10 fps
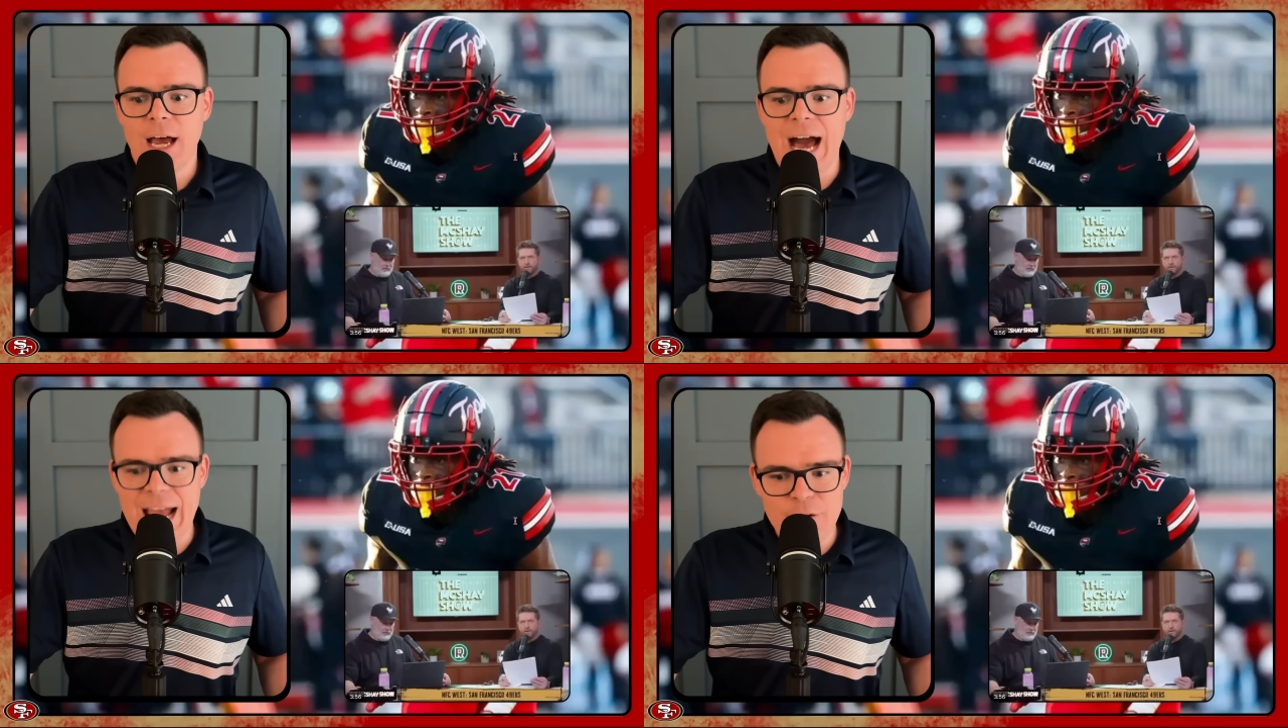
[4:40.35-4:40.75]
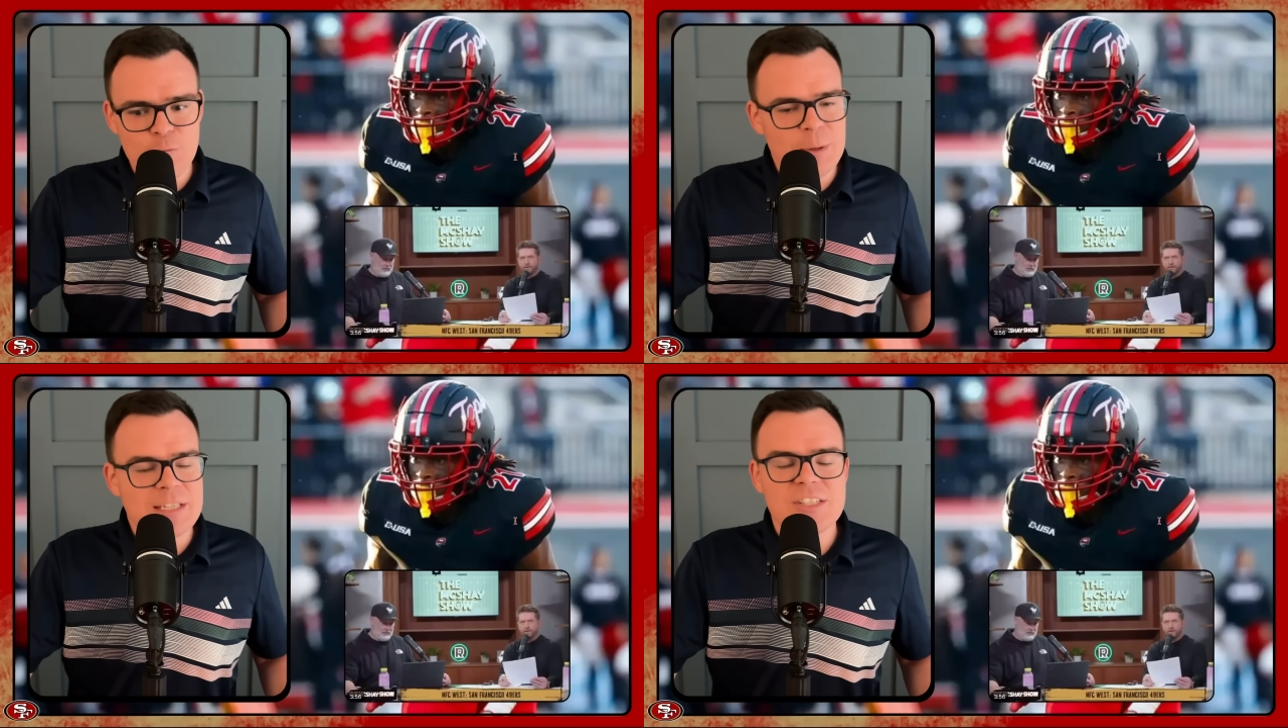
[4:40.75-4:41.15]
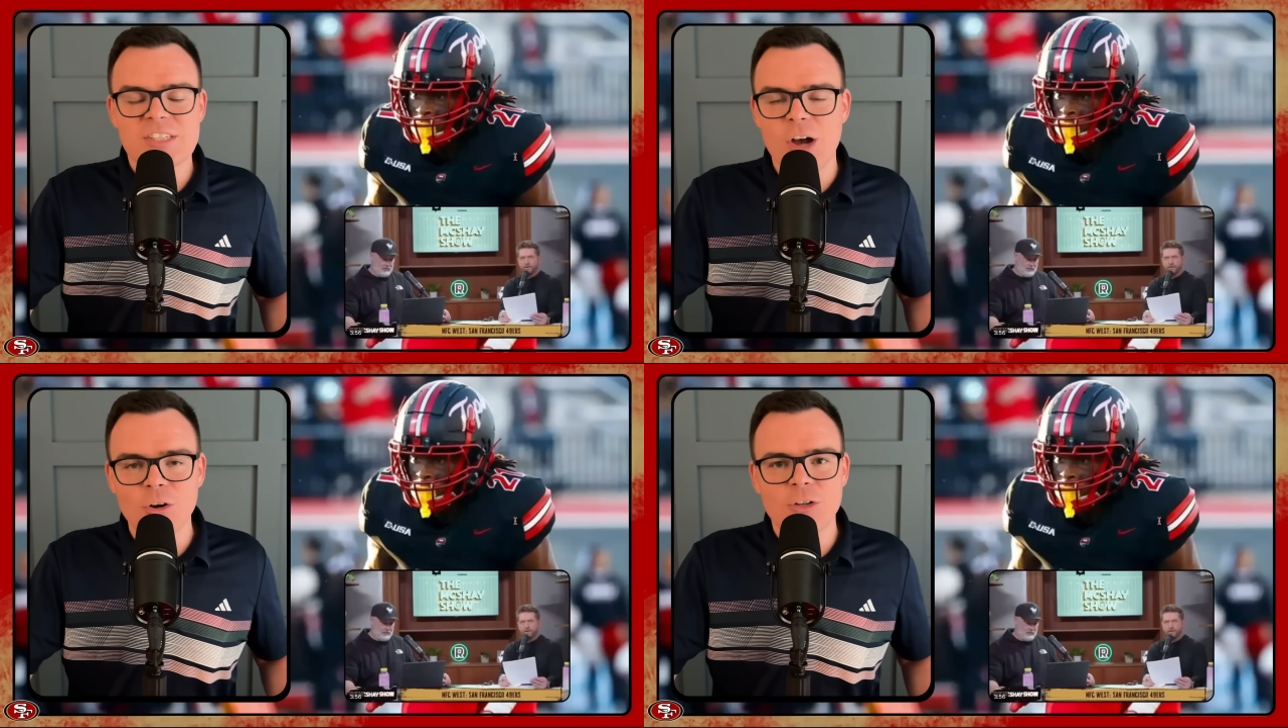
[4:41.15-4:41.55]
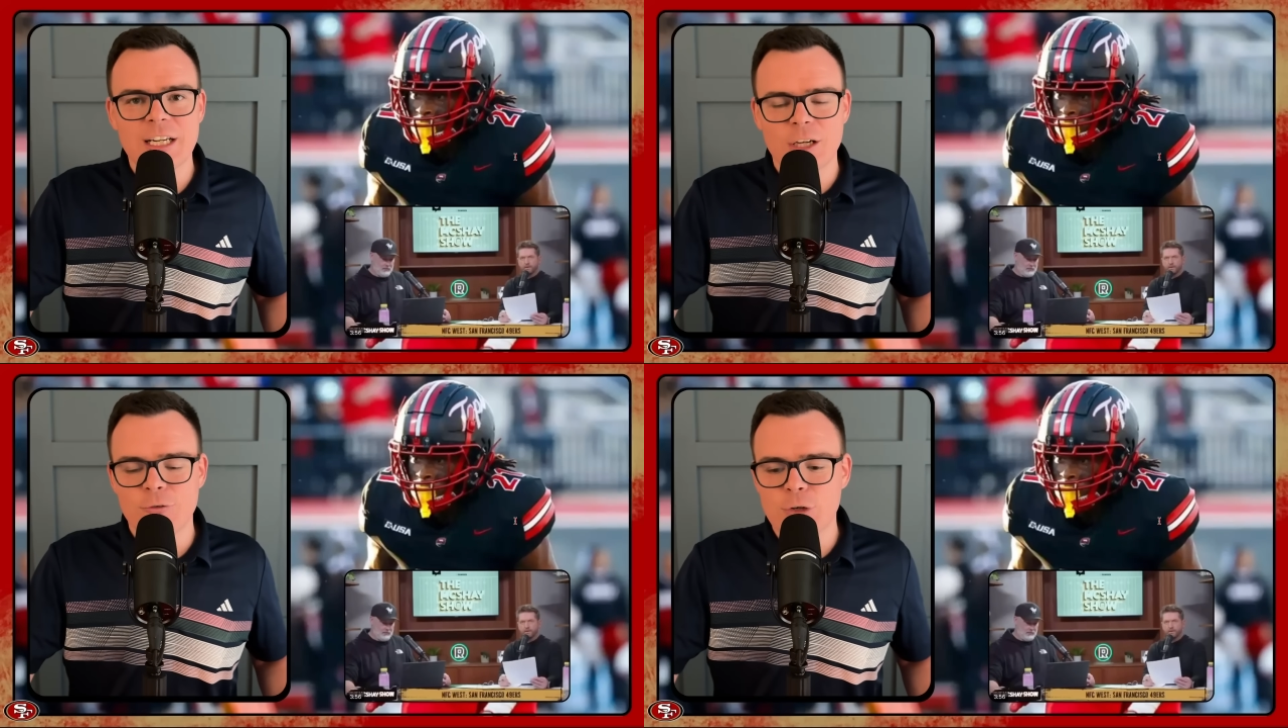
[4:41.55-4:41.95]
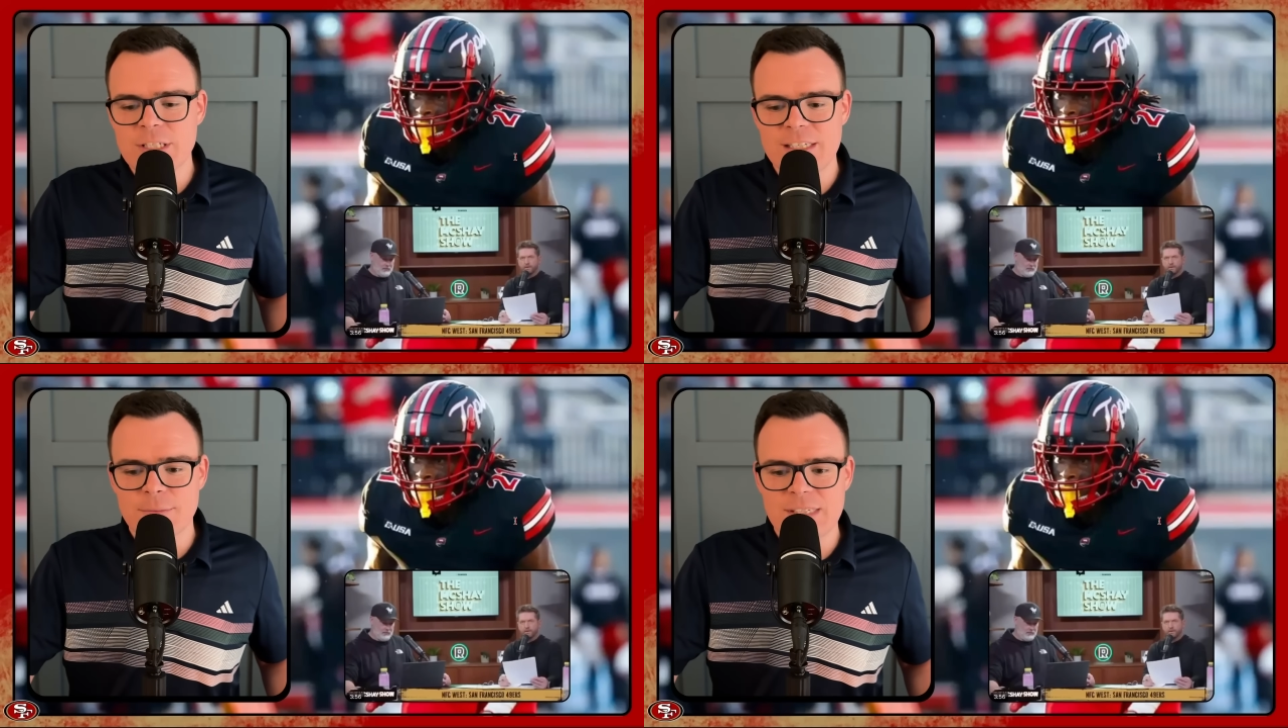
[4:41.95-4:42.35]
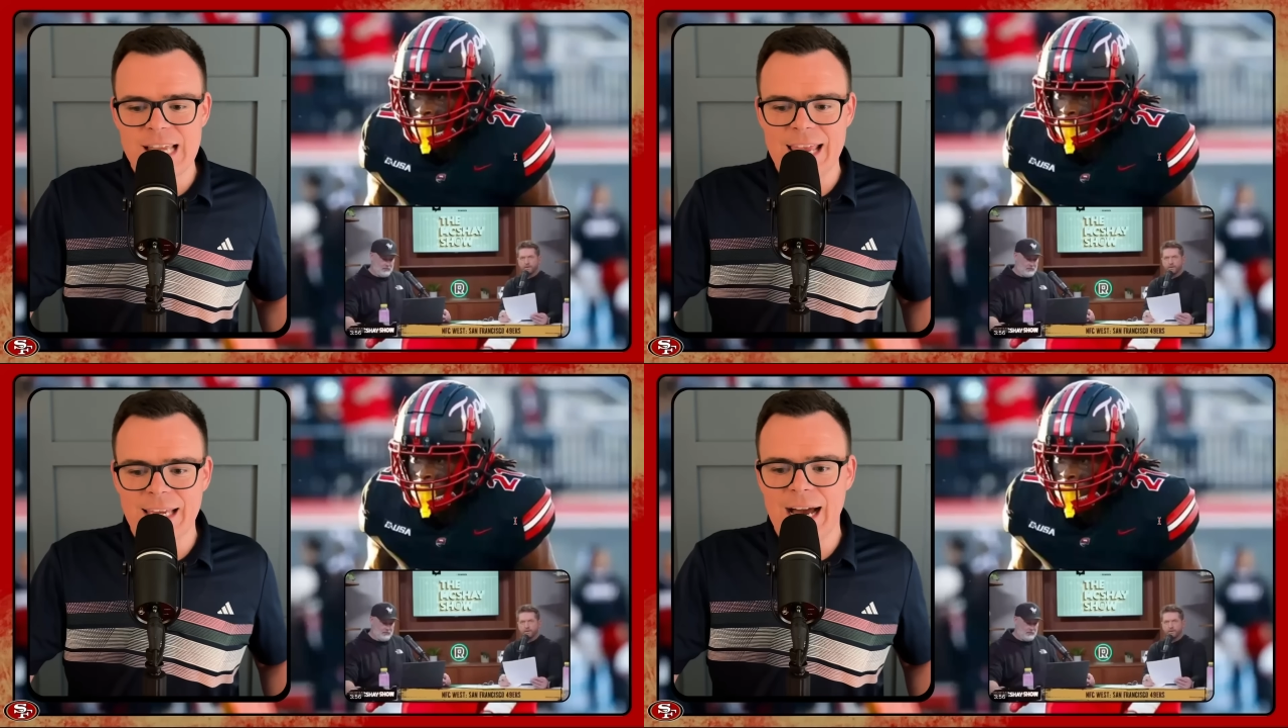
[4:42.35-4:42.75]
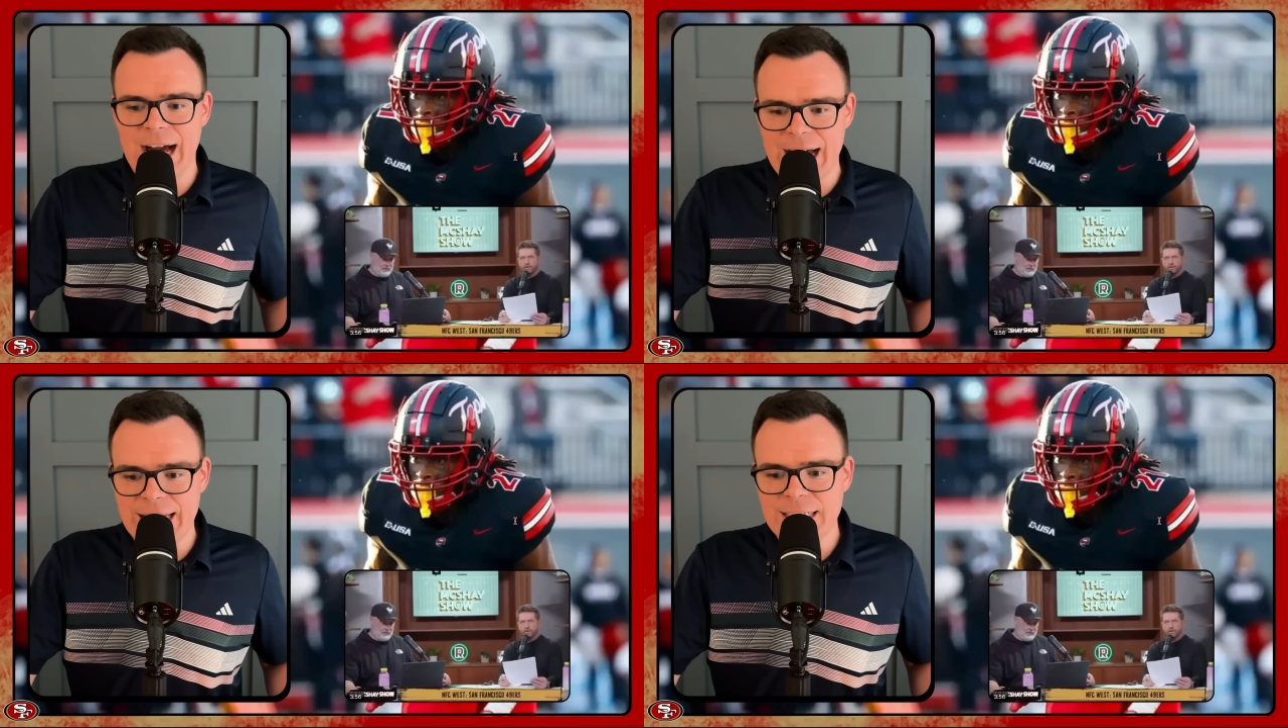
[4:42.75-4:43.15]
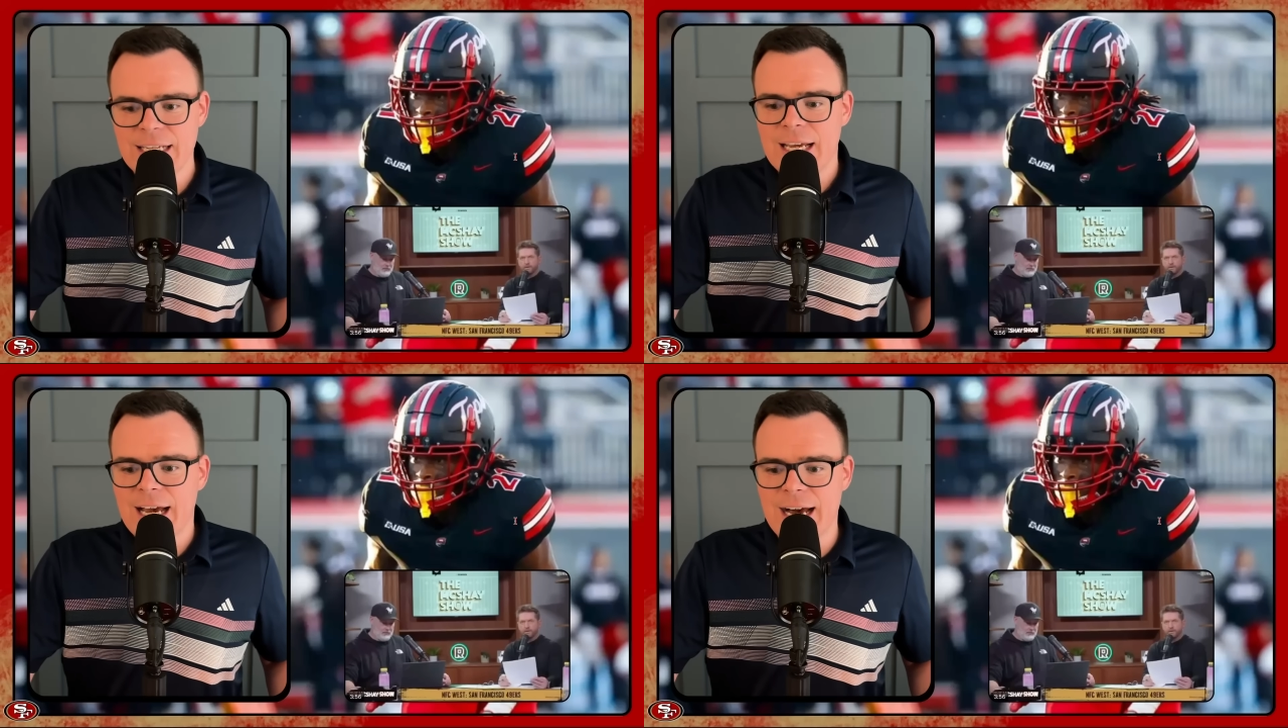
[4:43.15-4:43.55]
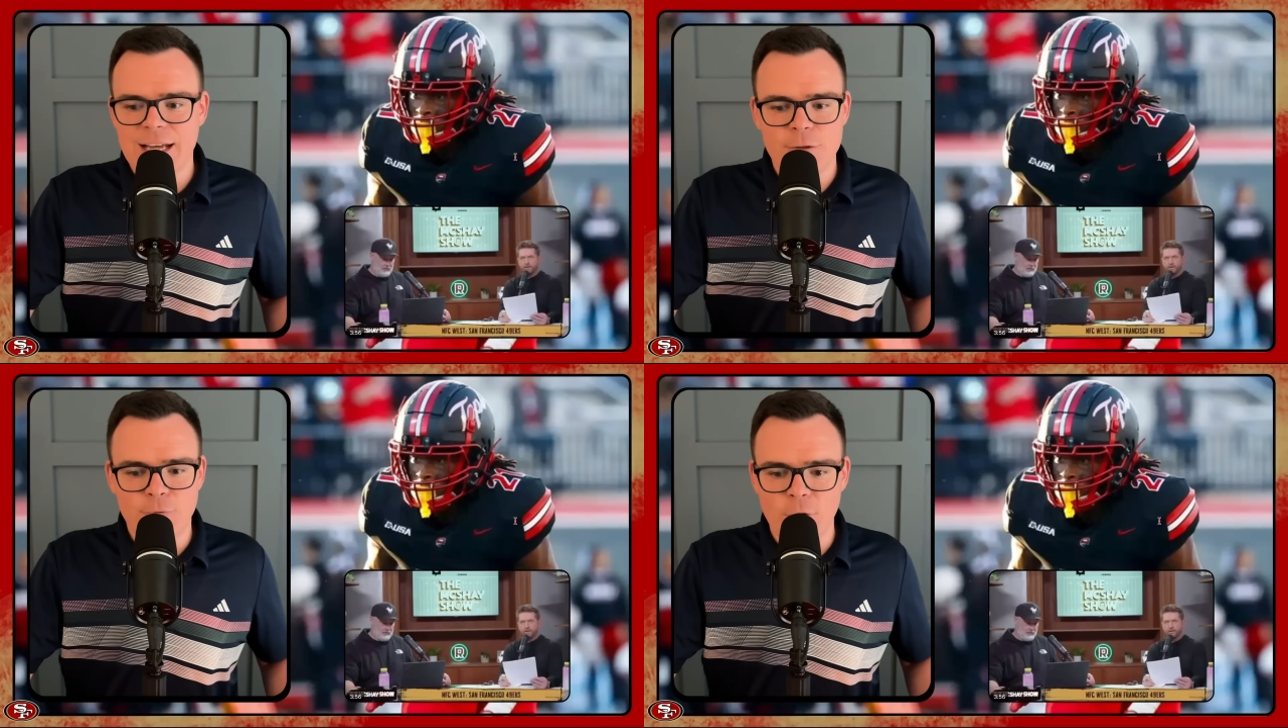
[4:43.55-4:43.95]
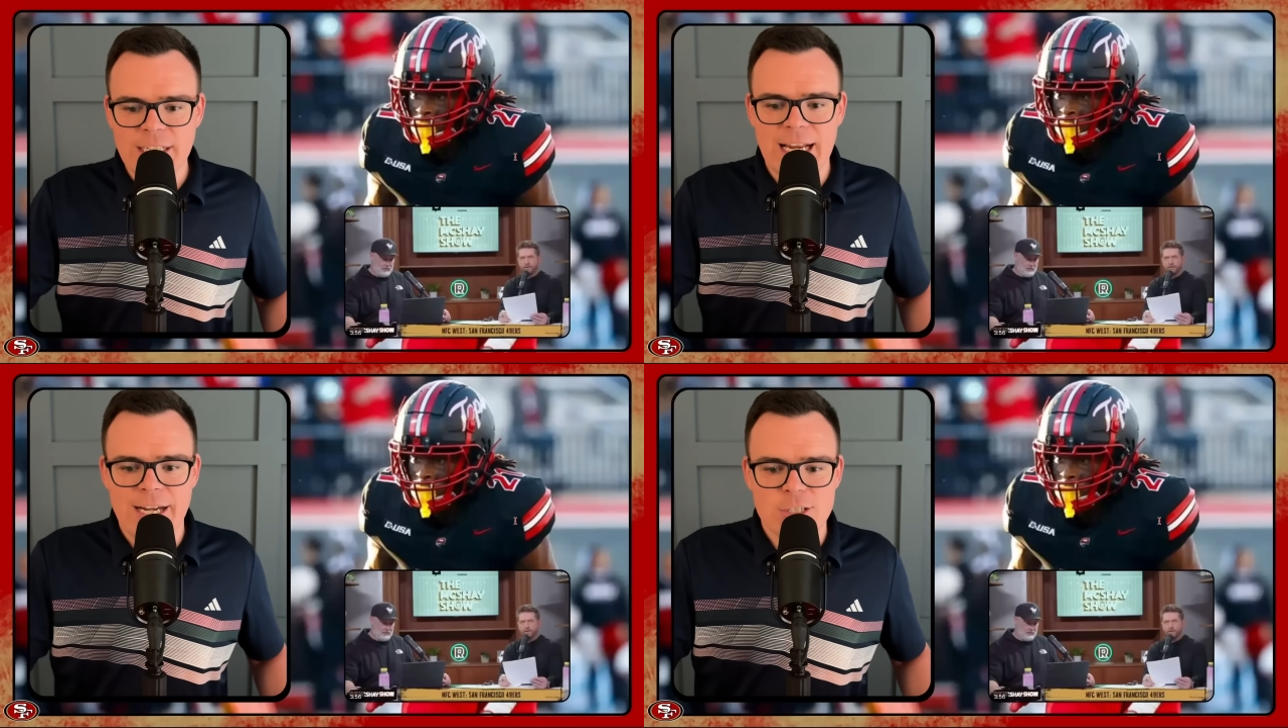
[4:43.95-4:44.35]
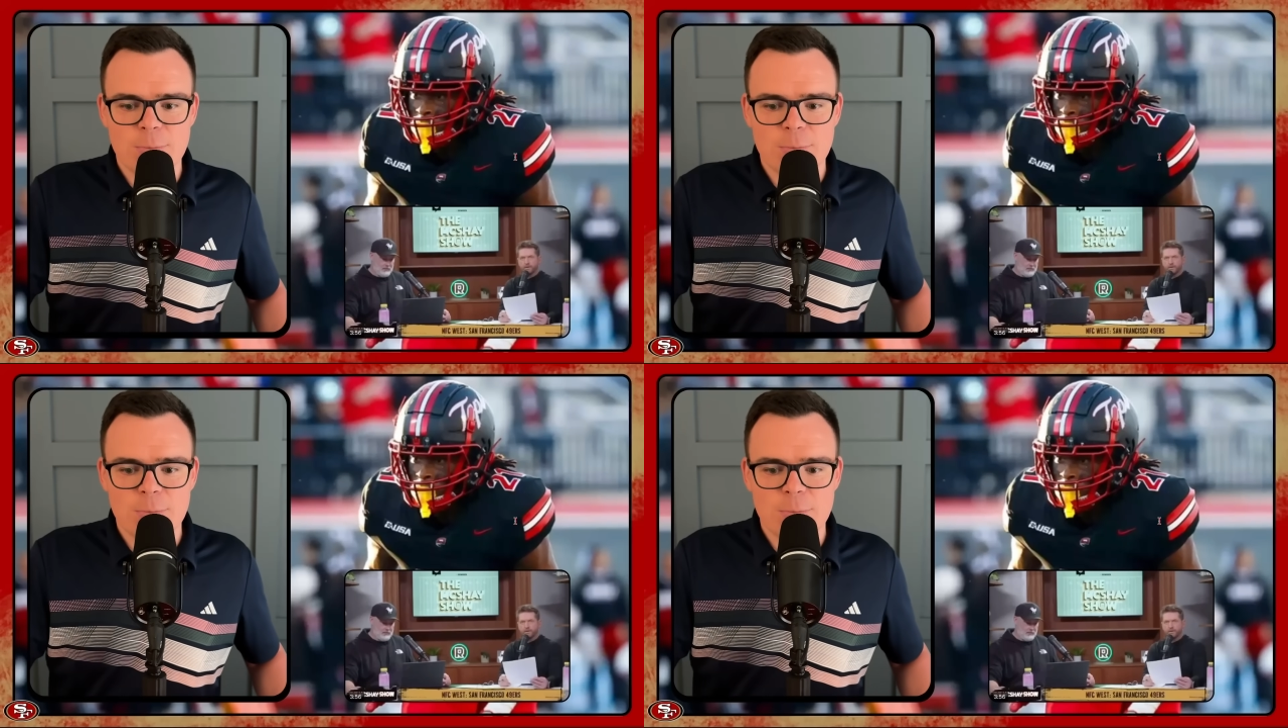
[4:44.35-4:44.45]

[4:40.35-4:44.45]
I have been so critical of Chris Sims' take on the 49ers,